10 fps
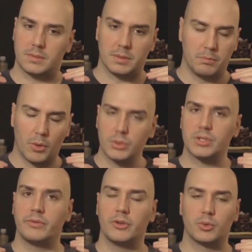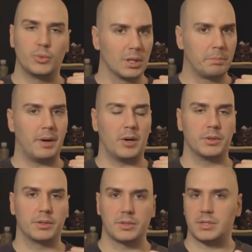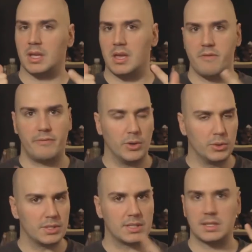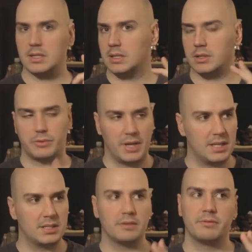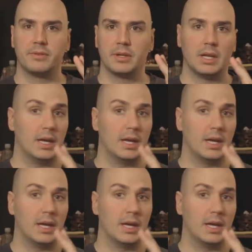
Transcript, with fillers: the most of your willpower to stay focused, creative,